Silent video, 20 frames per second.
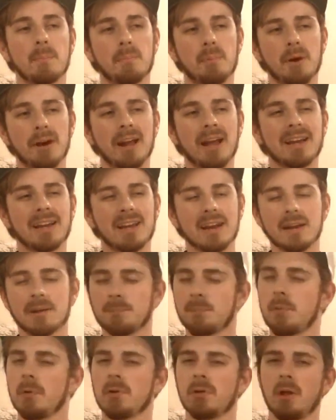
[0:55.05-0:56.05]
But I kind
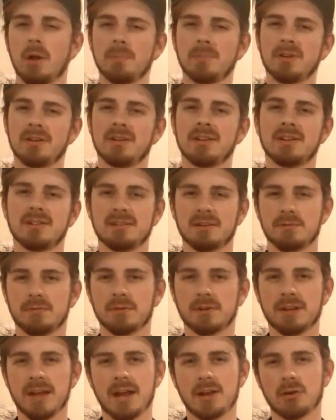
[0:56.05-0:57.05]
of lump it in a
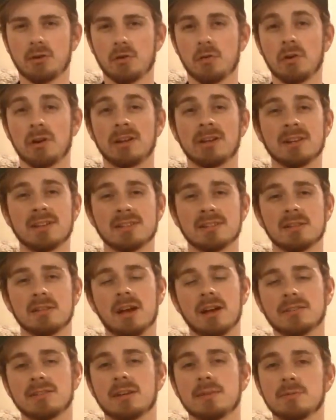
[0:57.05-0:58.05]
different category because a
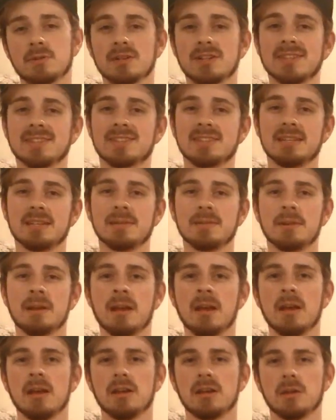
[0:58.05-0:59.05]
lot of times you can see,
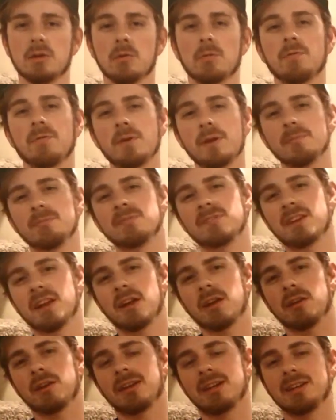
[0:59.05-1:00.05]
fin
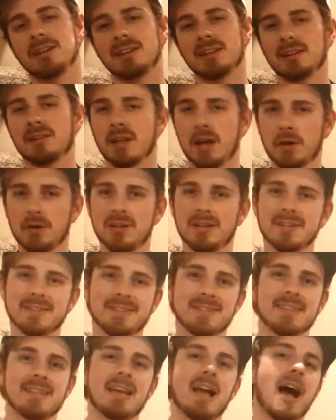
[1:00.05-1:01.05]
tearing and
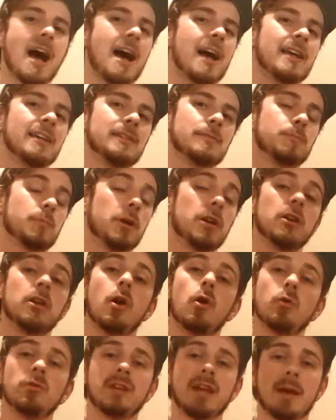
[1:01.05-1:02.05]
cloudiness in the eyes, but
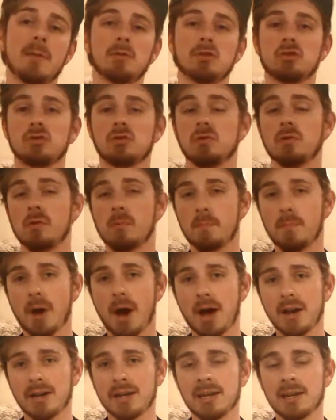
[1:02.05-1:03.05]
no damage to the
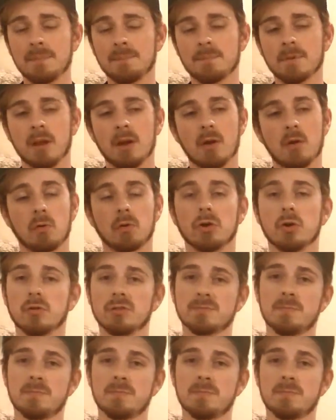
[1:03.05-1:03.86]
body or no